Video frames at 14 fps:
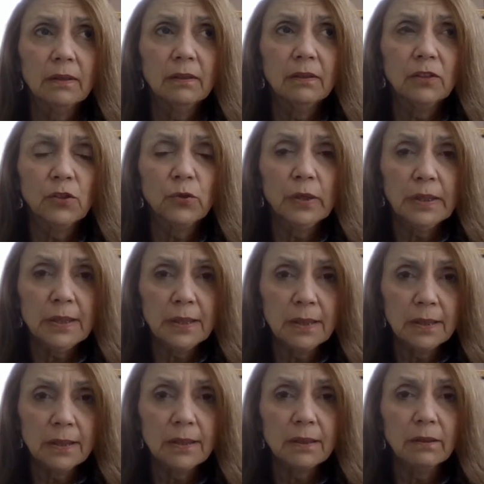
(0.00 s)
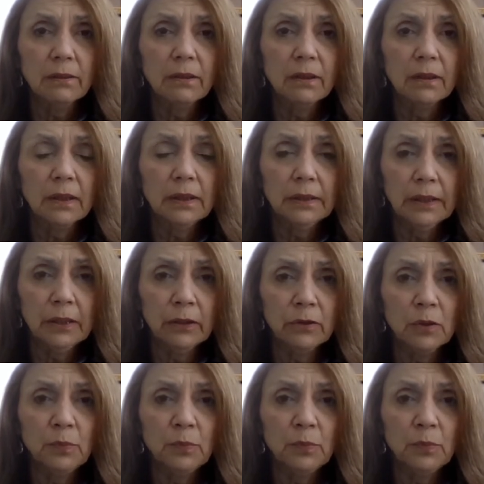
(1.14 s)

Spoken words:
choices clear to